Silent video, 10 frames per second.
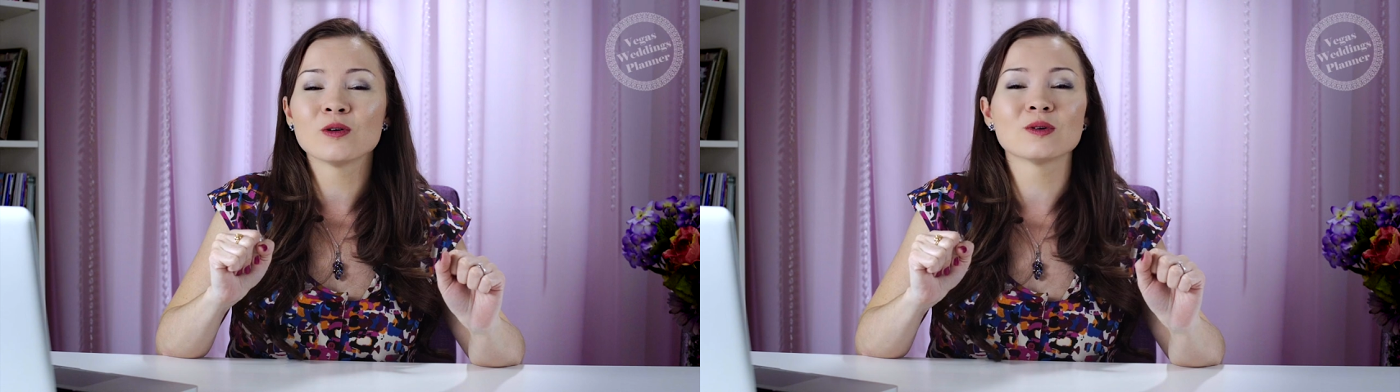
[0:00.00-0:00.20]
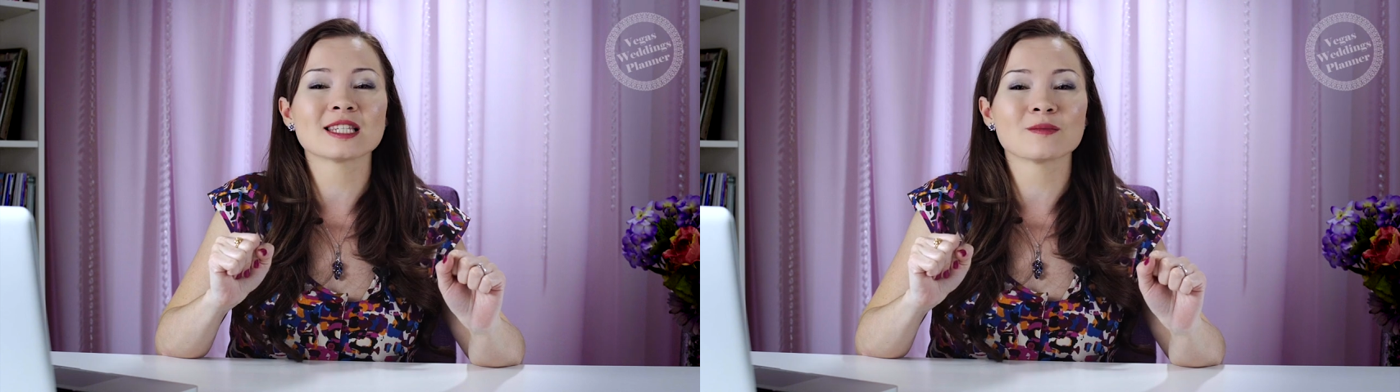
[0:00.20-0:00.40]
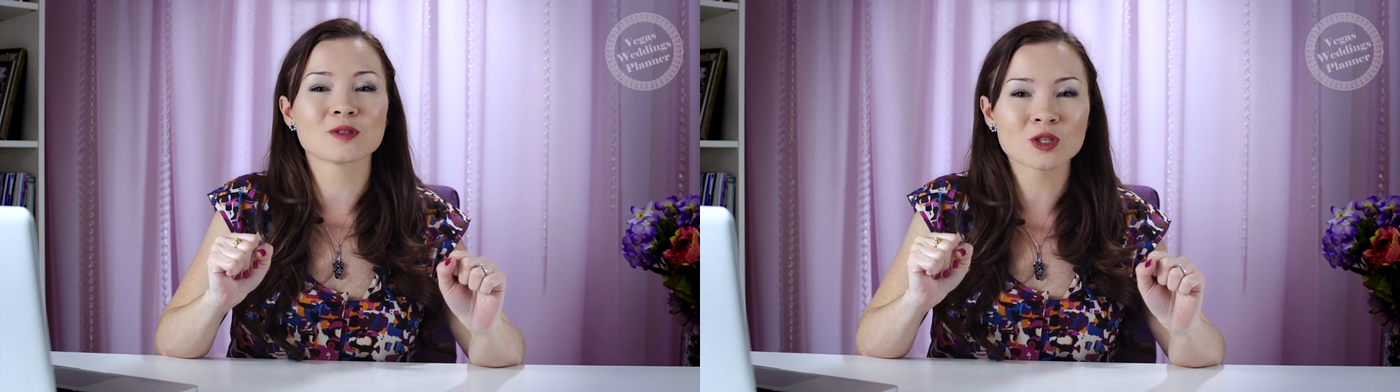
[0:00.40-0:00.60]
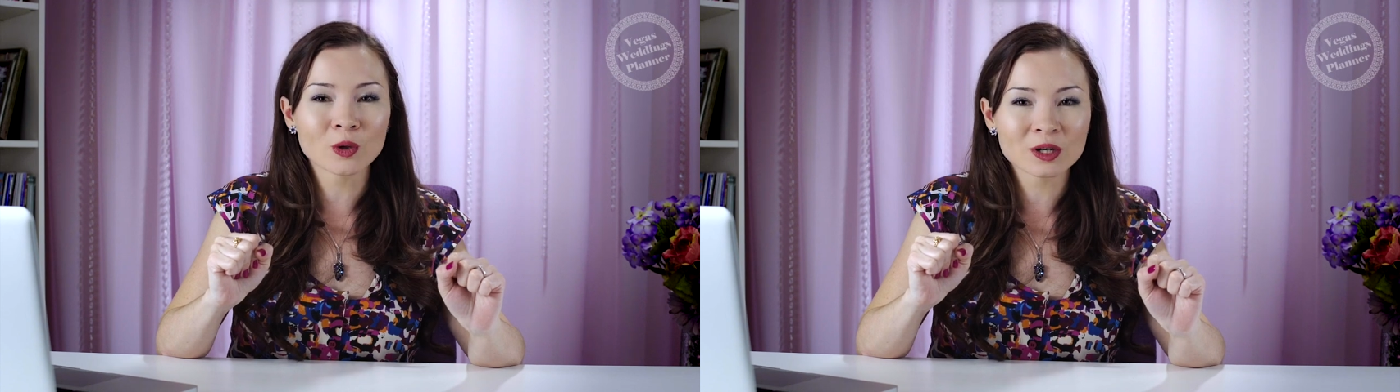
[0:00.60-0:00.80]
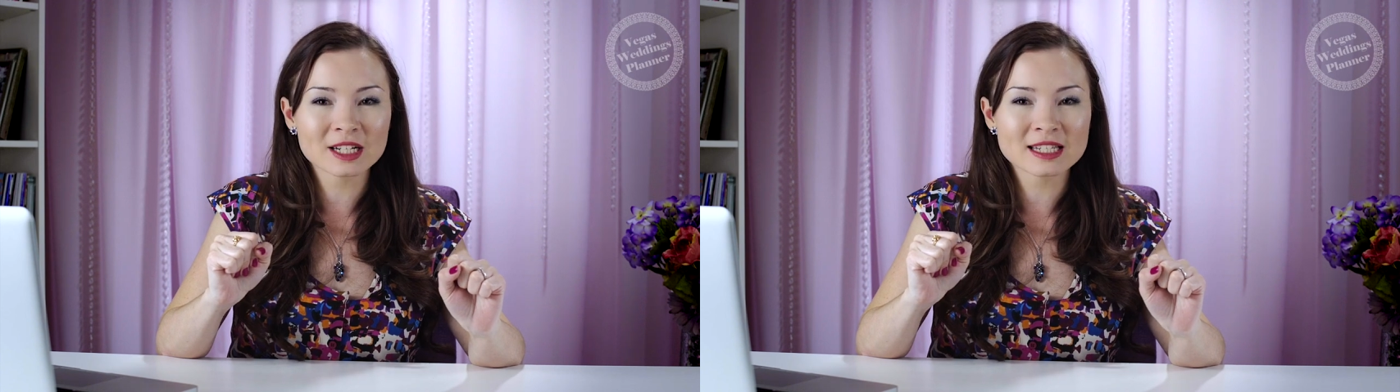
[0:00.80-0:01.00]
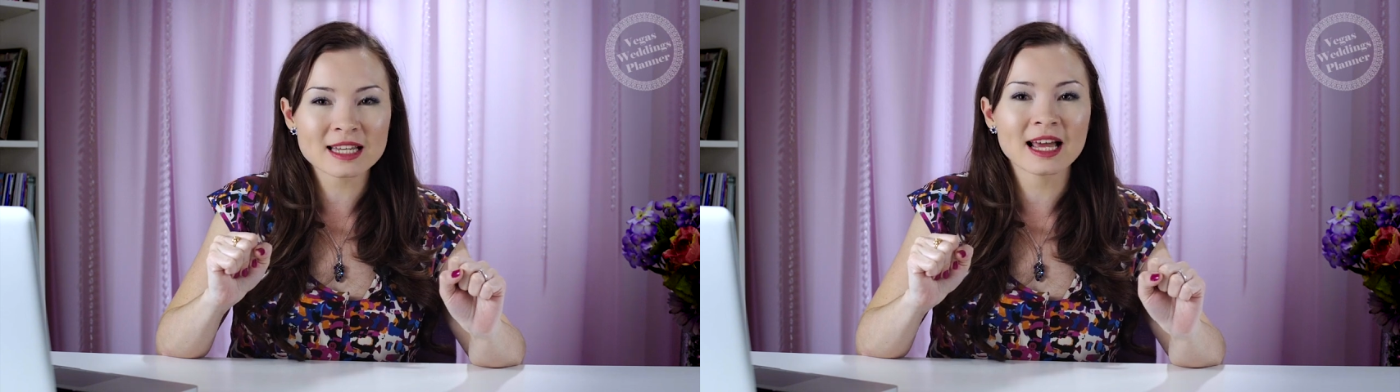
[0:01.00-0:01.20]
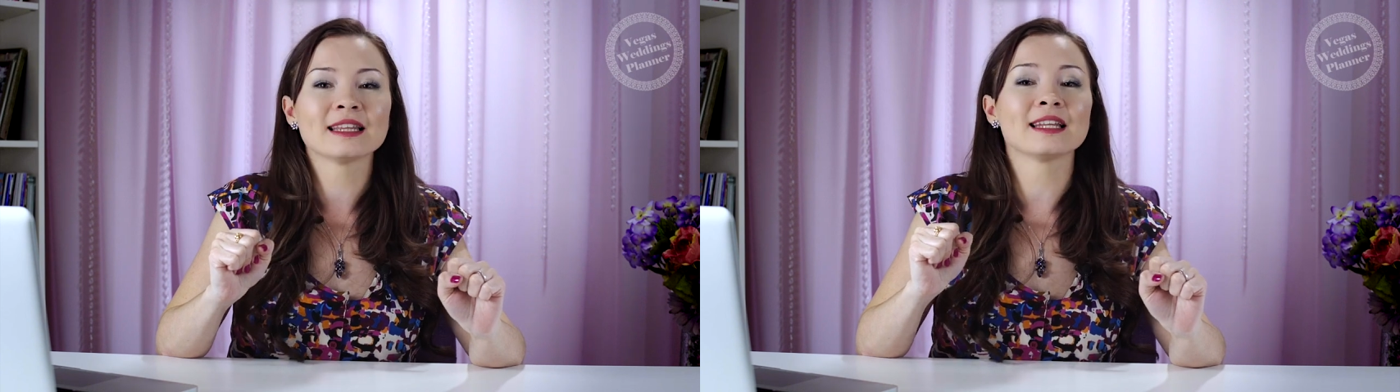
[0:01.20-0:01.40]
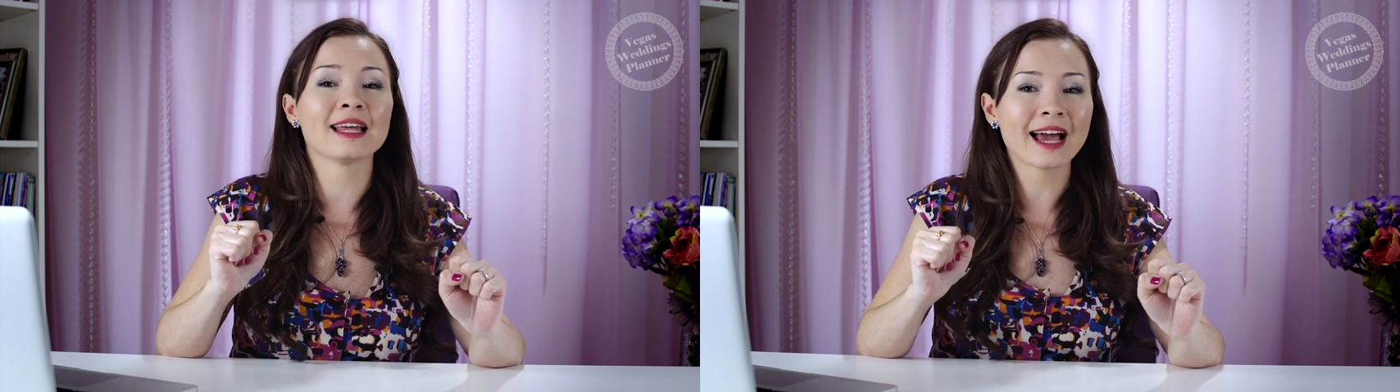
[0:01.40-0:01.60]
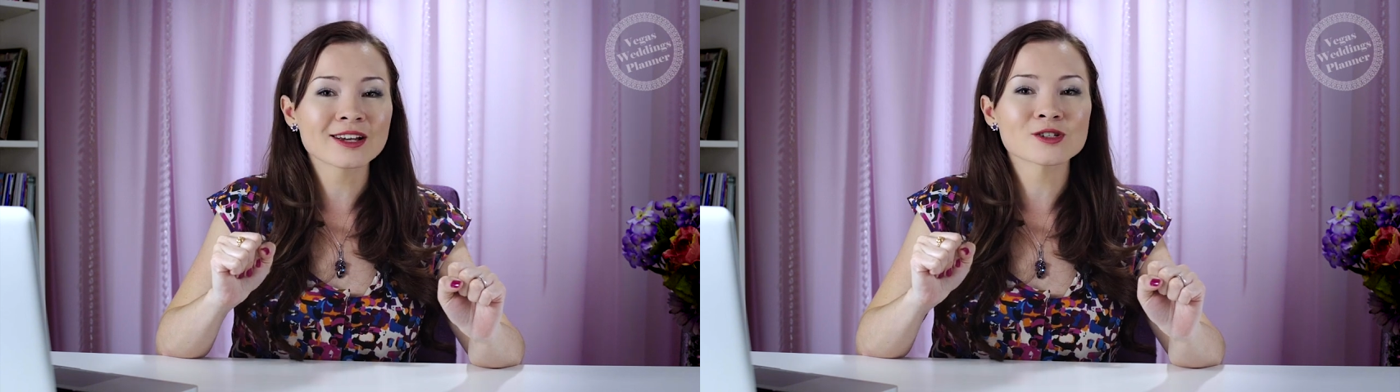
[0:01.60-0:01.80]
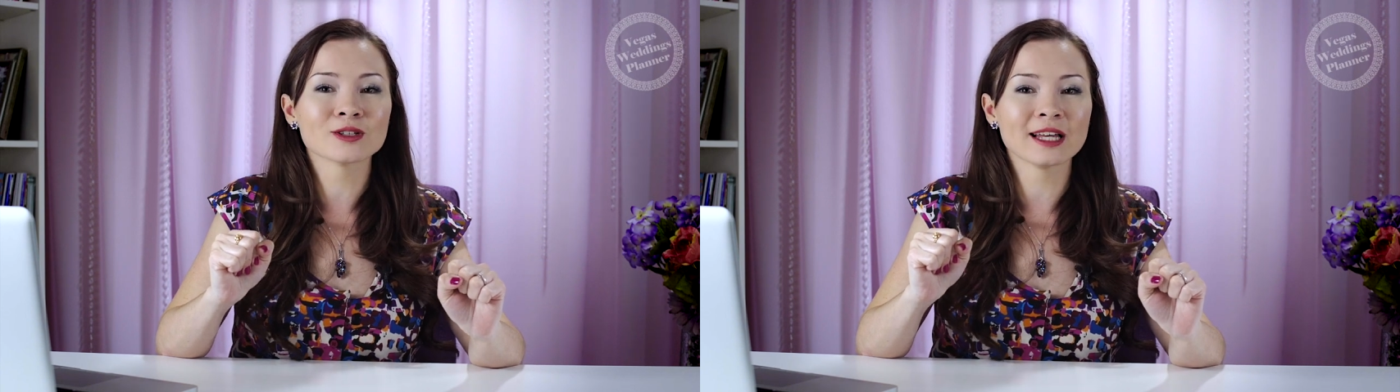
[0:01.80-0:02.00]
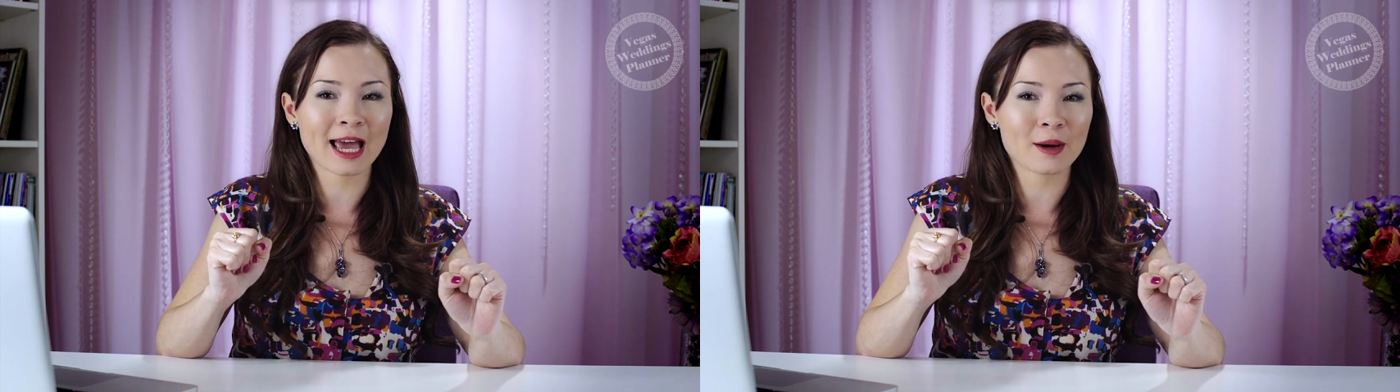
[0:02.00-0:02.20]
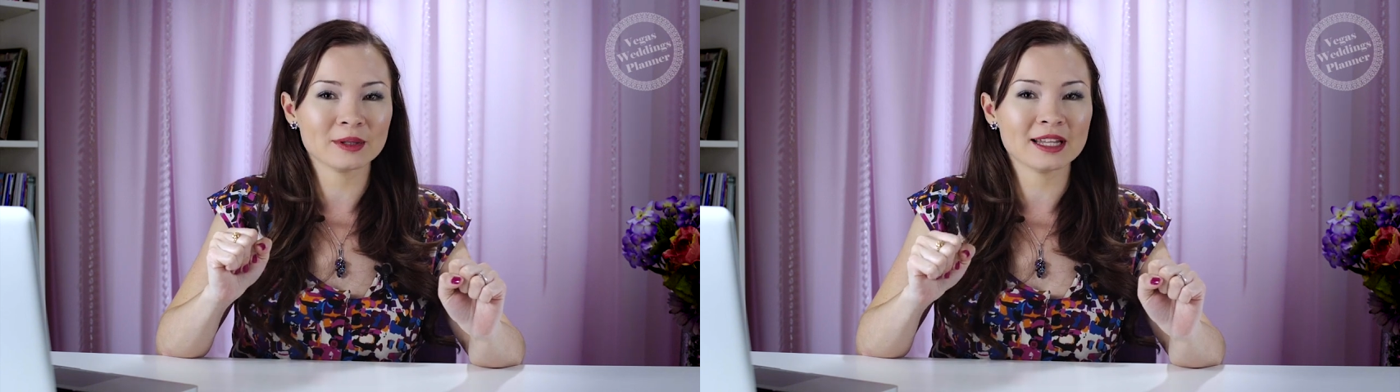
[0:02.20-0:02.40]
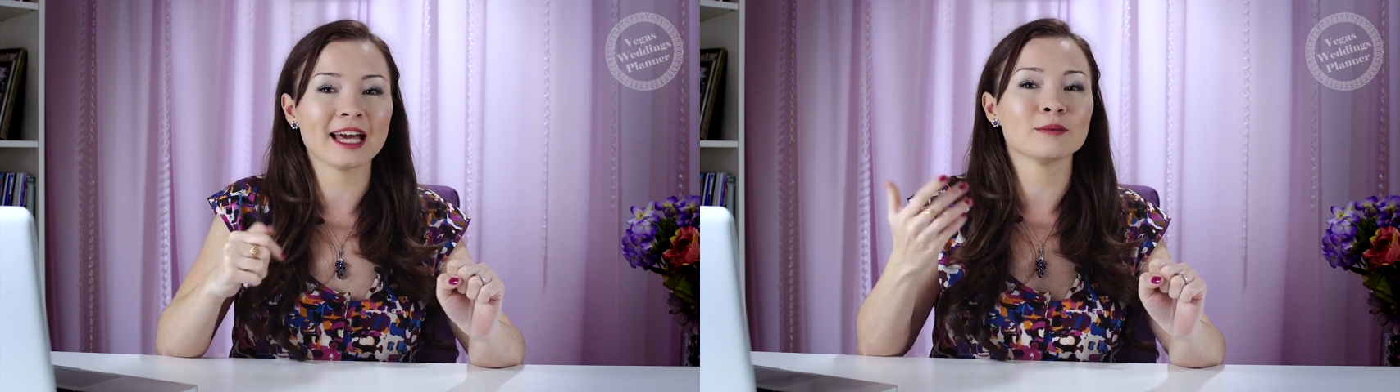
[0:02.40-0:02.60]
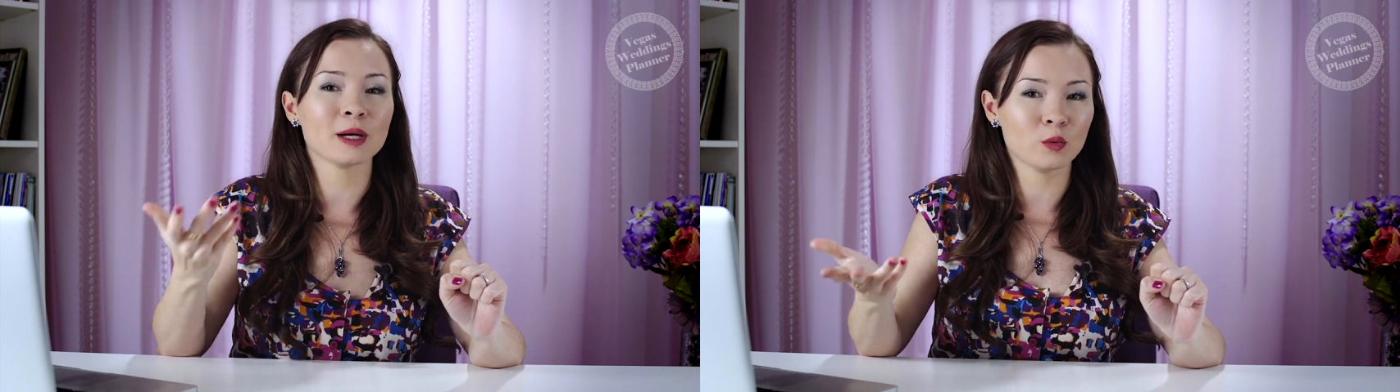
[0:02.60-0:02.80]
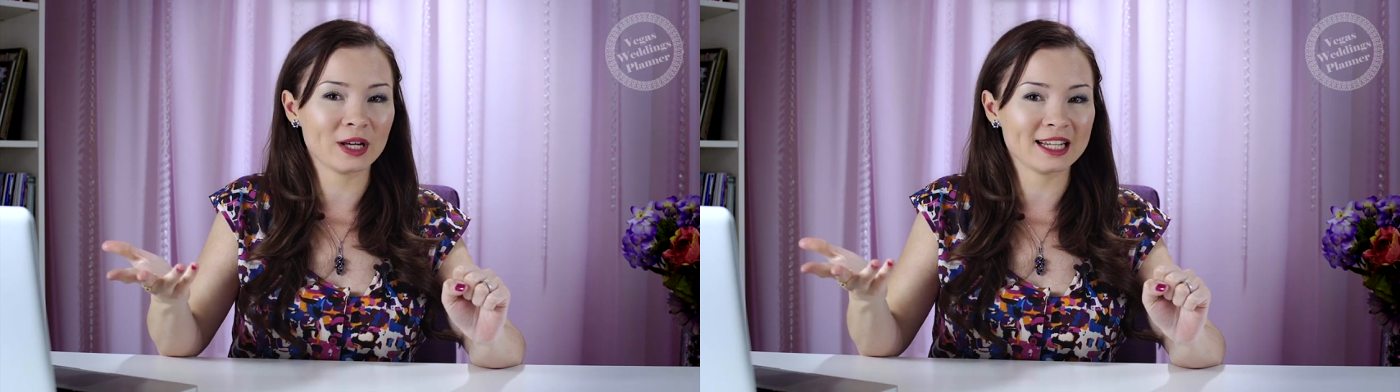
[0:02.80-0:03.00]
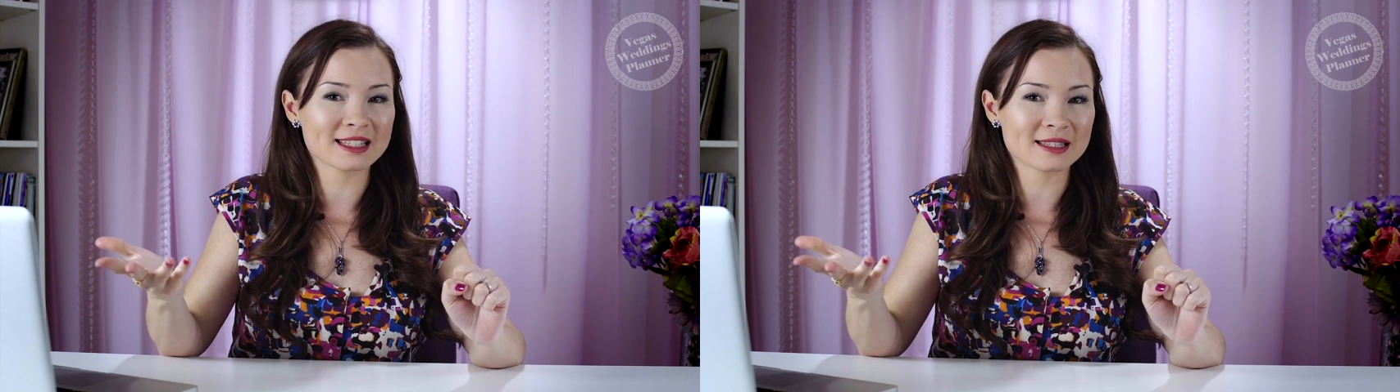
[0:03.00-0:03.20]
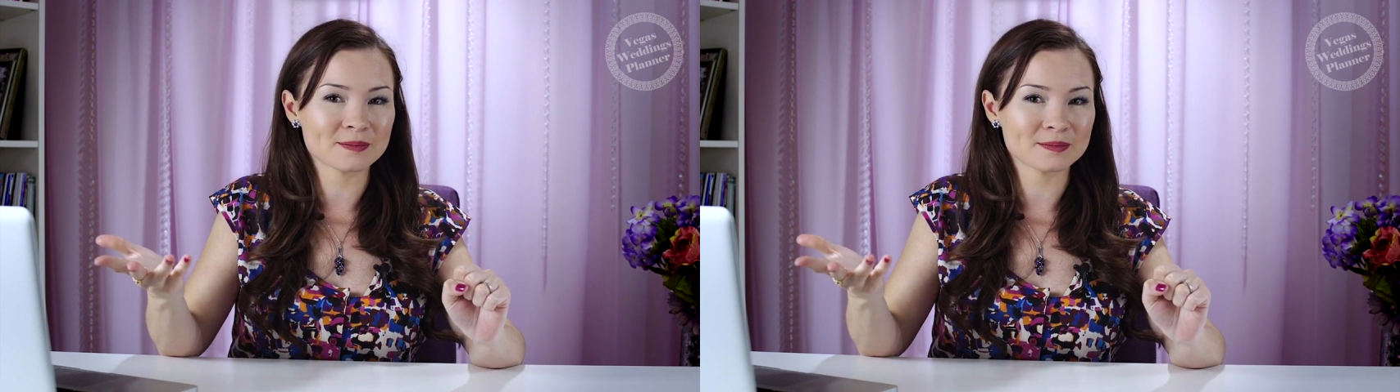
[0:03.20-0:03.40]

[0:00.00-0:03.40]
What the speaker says: with some stories that actually happened at my weddings.